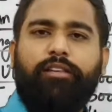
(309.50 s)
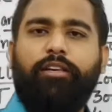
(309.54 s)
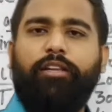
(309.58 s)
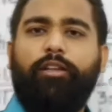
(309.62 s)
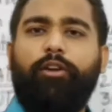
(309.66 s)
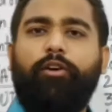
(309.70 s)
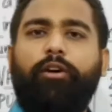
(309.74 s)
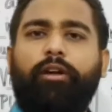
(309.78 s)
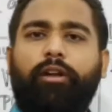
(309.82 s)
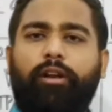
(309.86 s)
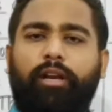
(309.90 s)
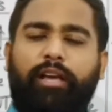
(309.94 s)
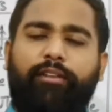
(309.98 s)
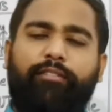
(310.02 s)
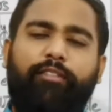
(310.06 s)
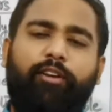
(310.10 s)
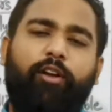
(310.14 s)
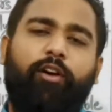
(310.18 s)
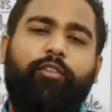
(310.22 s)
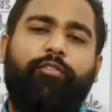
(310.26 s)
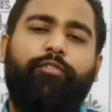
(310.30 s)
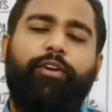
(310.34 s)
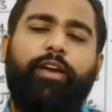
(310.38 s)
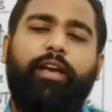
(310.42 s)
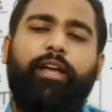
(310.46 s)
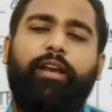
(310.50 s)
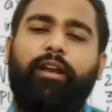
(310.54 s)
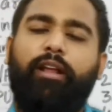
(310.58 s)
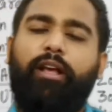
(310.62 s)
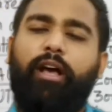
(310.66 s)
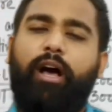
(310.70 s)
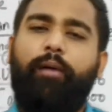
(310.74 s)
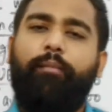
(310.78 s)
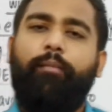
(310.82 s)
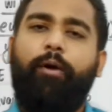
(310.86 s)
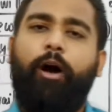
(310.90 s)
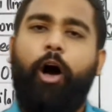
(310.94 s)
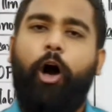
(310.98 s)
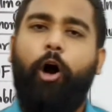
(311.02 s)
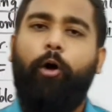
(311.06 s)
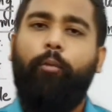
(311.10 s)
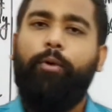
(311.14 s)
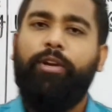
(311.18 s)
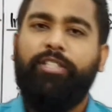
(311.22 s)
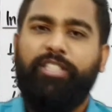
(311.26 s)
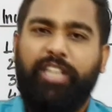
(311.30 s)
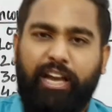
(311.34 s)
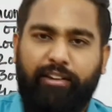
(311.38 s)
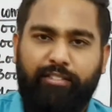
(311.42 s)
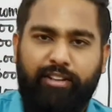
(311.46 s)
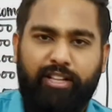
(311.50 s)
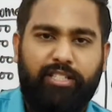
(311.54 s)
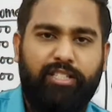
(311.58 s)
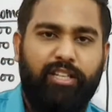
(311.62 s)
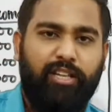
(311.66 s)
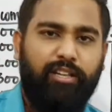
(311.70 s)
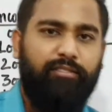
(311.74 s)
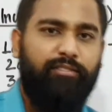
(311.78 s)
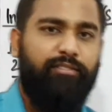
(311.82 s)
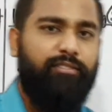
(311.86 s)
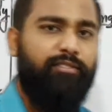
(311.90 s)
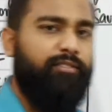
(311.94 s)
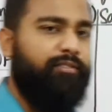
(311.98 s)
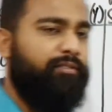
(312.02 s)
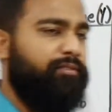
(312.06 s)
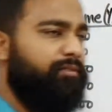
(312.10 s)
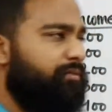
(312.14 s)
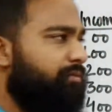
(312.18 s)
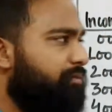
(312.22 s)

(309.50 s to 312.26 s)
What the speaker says: zero level of income, how much I will save?